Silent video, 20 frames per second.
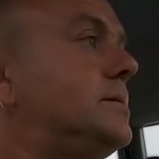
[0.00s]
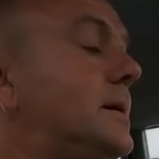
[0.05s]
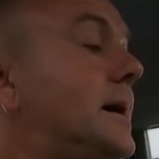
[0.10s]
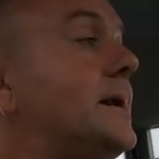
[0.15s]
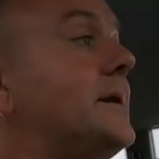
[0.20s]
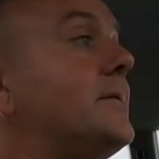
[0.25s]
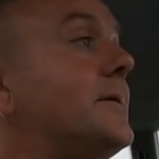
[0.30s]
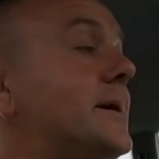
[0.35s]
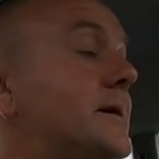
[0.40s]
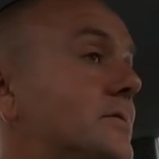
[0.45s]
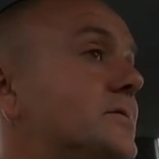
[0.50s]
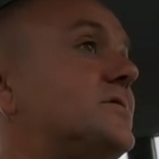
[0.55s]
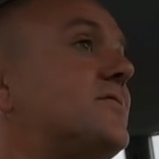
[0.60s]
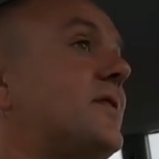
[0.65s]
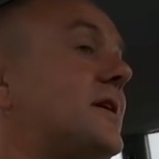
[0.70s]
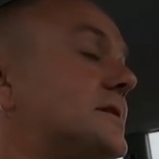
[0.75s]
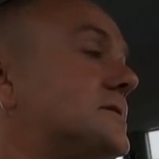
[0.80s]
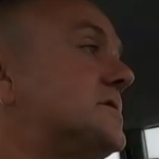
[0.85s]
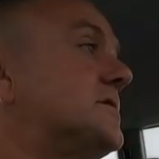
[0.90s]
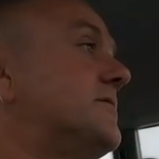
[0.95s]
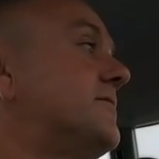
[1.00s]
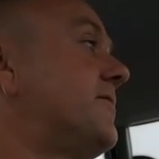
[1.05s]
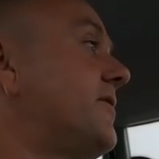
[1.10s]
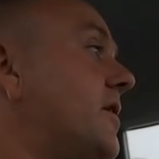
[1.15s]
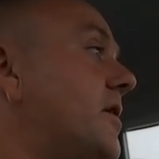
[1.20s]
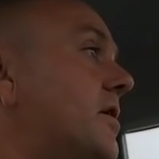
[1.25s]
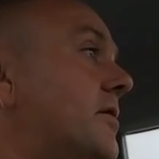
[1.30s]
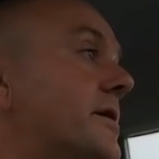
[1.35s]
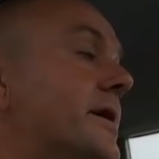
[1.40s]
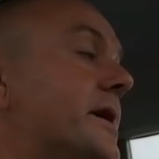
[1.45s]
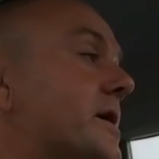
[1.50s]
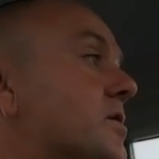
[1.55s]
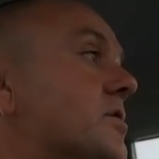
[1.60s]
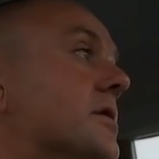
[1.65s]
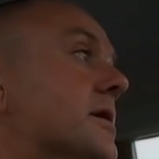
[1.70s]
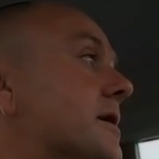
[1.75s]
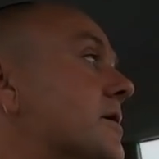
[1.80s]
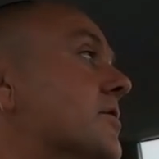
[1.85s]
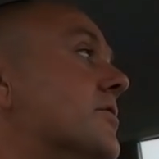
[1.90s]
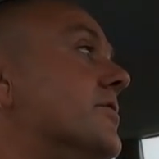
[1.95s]
anyway, it was flat to the floor and he
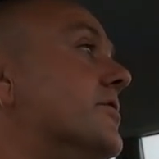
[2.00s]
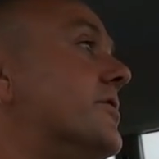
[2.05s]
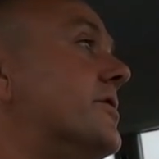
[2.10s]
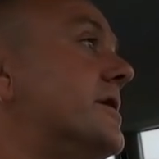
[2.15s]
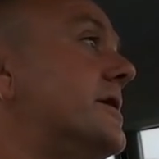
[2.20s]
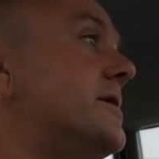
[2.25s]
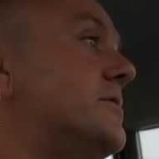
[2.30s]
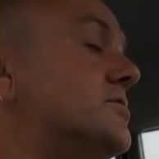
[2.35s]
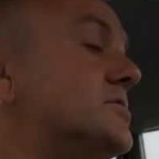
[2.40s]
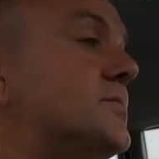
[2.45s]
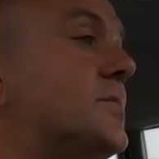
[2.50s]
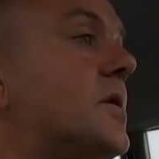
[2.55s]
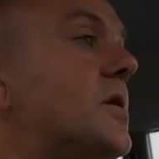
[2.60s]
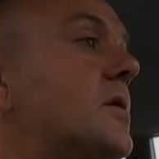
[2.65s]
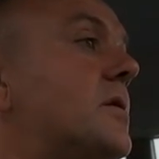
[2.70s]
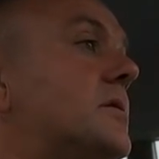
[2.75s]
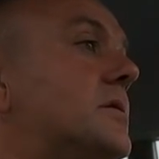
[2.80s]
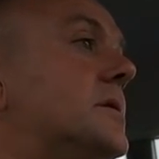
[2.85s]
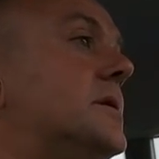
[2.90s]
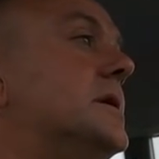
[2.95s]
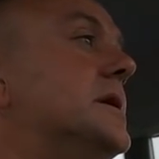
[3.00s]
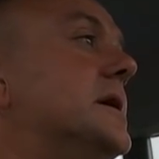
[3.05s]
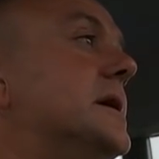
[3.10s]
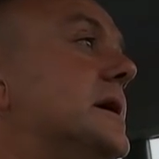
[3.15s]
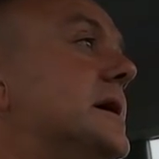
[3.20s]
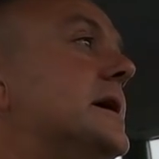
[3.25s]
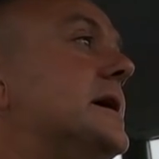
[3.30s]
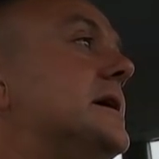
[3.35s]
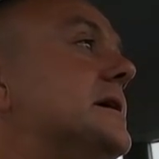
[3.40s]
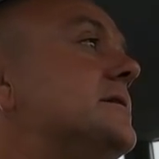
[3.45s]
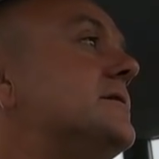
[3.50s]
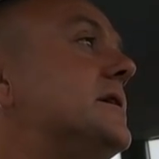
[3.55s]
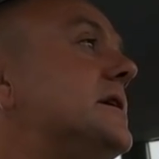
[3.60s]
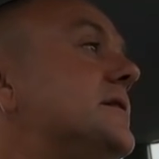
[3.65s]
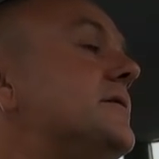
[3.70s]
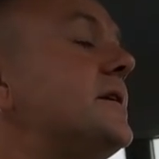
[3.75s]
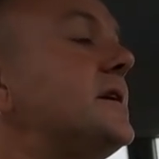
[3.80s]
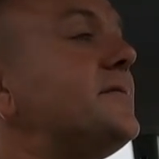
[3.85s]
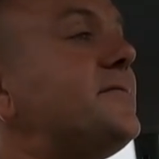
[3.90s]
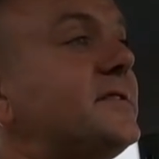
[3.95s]
couldn't get under it. It was more,
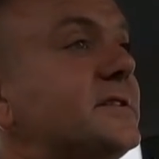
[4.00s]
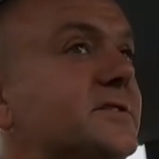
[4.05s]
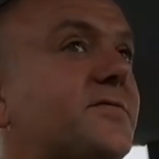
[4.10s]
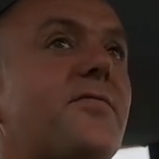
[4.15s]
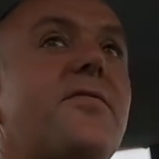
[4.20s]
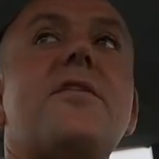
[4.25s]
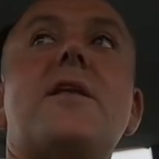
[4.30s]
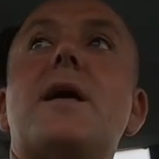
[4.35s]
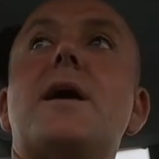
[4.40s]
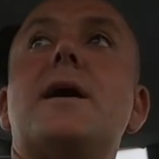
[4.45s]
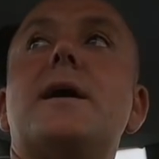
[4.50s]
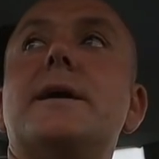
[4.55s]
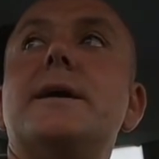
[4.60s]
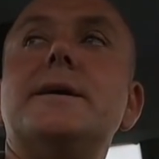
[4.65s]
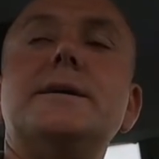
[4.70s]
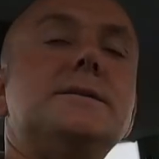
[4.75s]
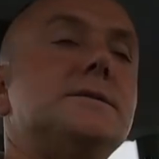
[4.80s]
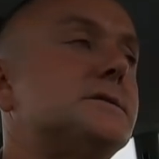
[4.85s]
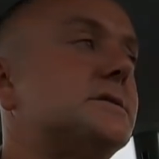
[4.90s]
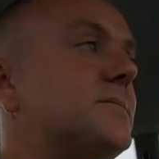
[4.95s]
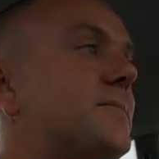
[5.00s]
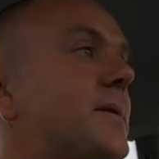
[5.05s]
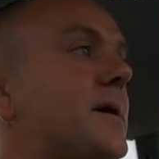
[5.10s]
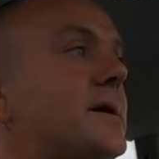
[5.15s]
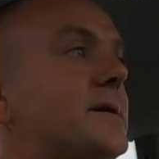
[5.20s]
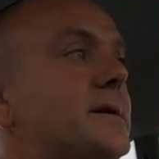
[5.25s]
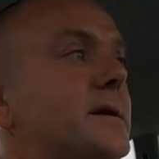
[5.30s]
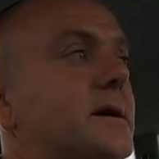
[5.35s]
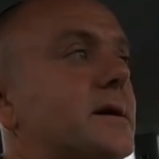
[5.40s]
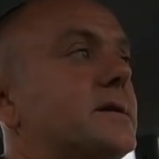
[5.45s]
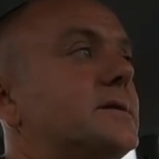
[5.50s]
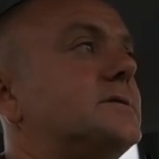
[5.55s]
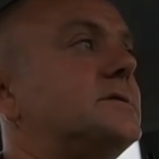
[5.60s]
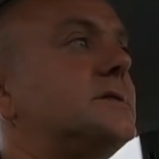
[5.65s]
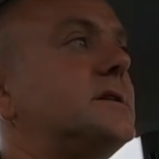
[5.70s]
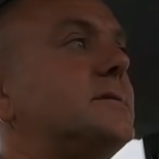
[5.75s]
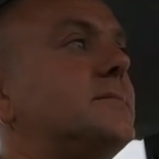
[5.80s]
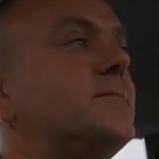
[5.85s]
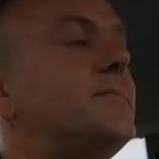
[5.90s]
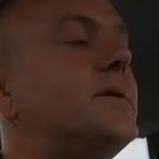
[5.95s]
if it's flat, it's bad, you can
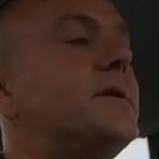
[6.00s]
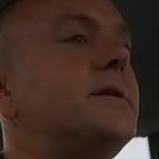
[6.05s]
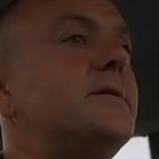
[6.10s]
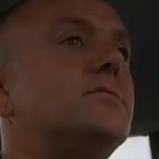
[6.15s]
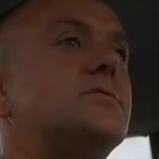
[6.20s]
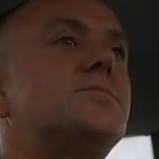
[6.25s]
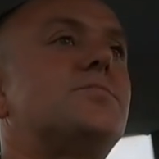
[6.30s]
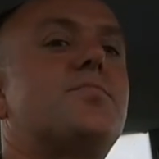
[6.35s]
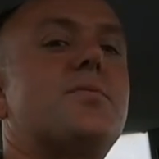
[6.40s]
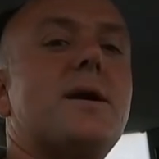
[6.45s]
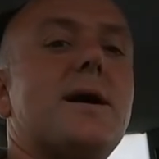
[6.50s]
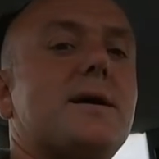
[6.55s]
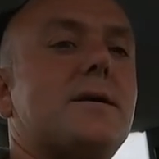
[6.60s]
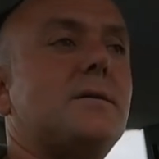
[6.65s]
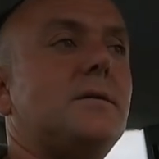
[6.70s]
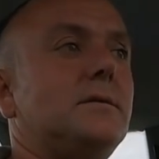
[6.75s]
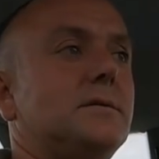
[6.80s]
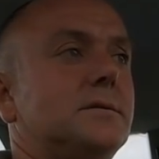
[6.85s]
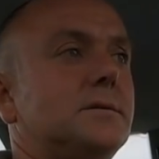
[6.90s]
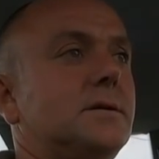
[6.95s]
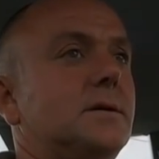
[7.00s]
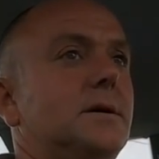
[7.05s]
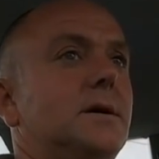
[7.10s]
see, but it was brackled.